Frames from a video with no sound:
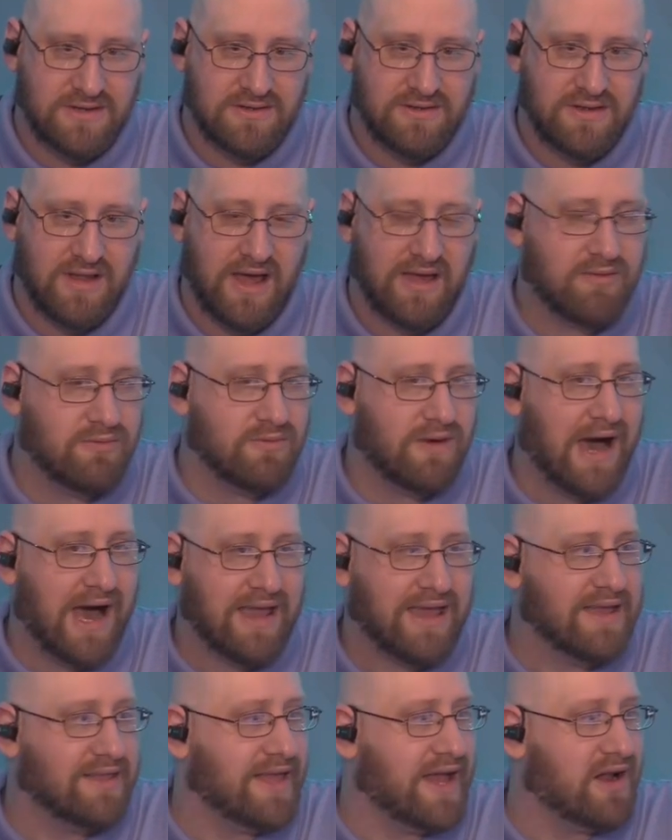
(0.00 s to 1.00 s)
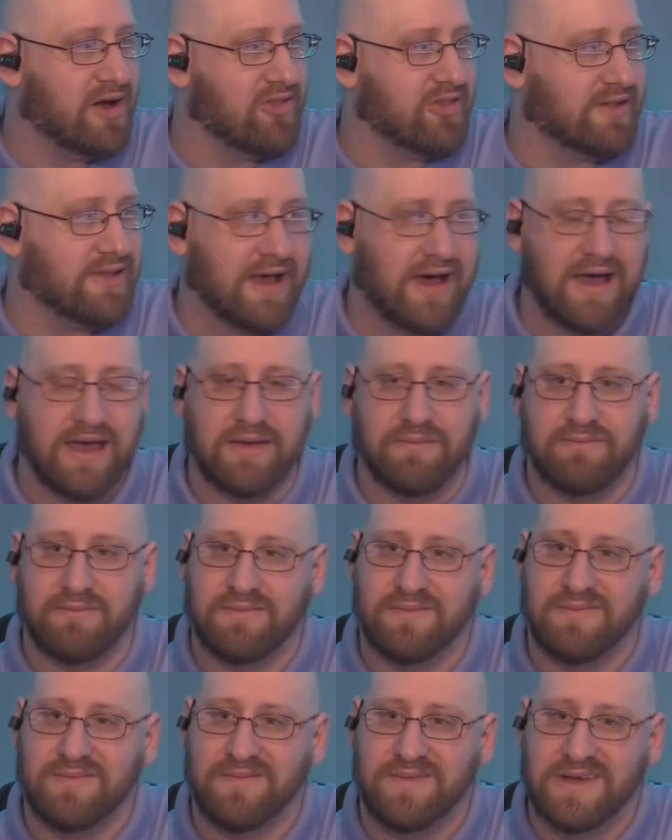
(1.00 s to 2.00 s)
Like, I get that all the time.
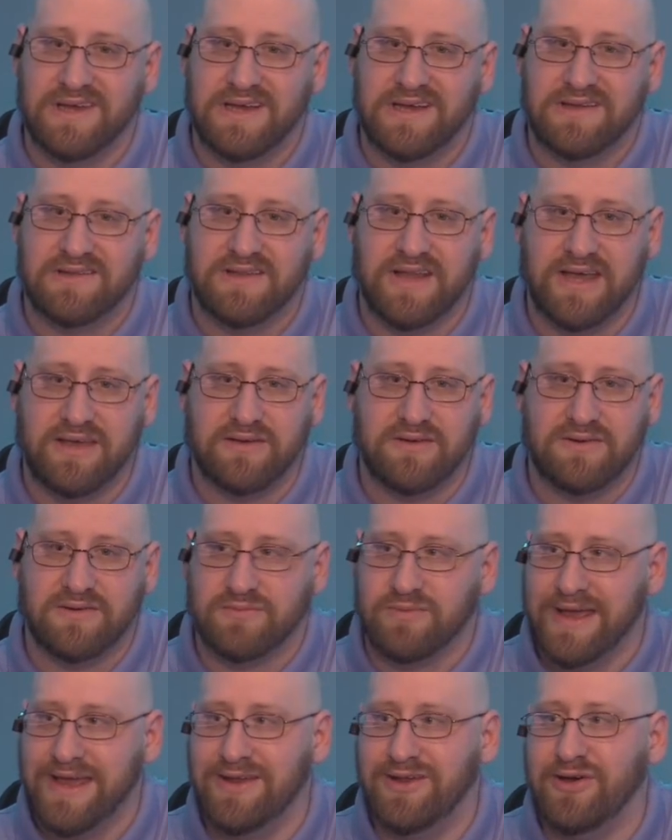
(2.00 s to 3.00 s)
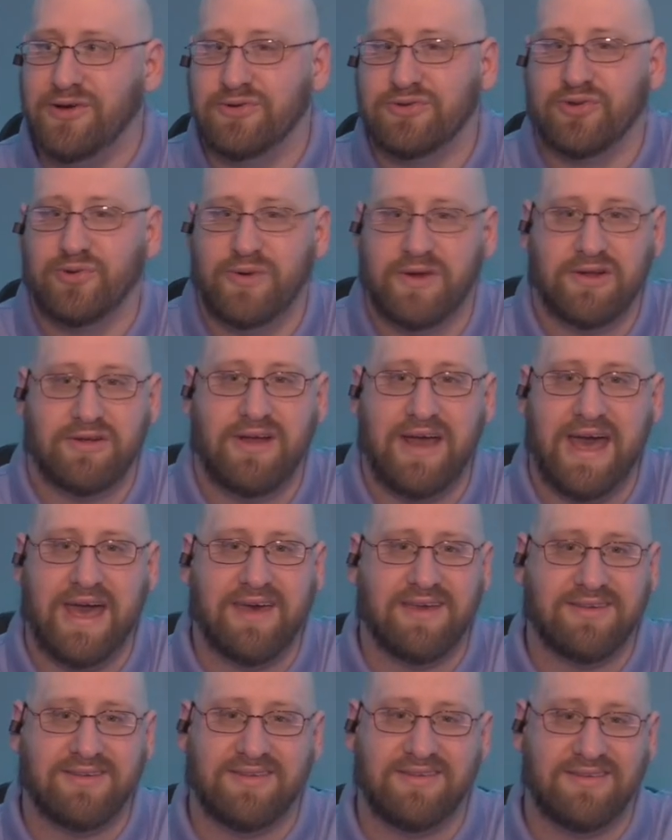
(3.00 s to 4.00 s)
Like, rando Twitter
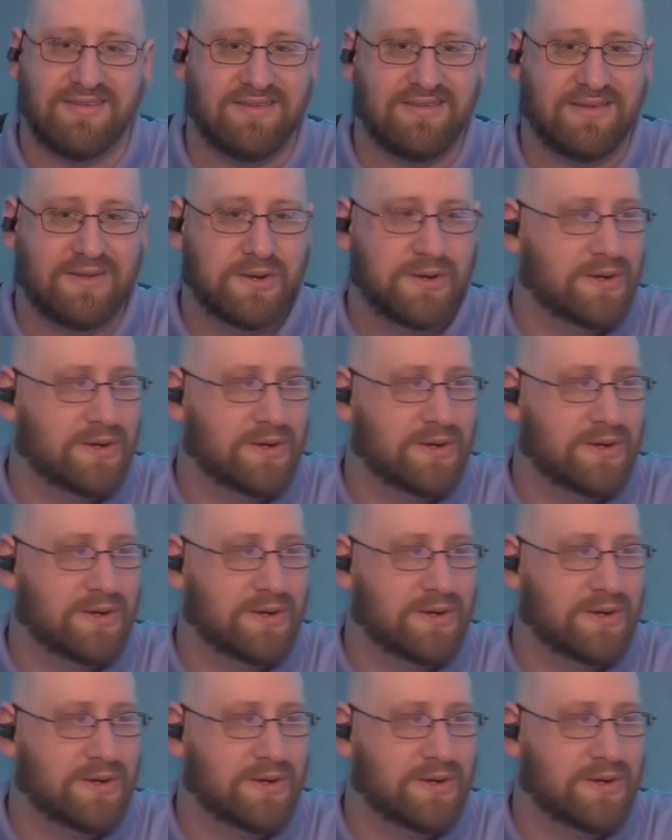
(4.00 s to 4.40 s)
eggs and,